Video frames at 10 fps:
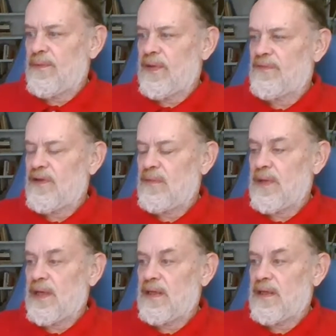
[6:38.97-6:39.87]
we've
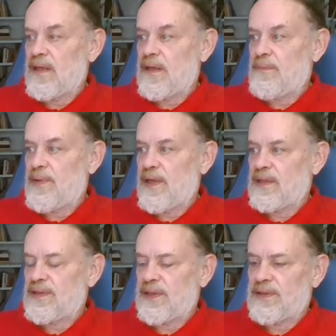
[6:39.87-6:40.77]
committed in our
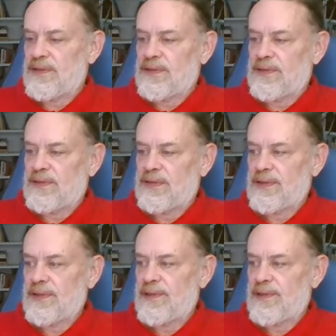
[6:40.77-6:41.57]
predecessors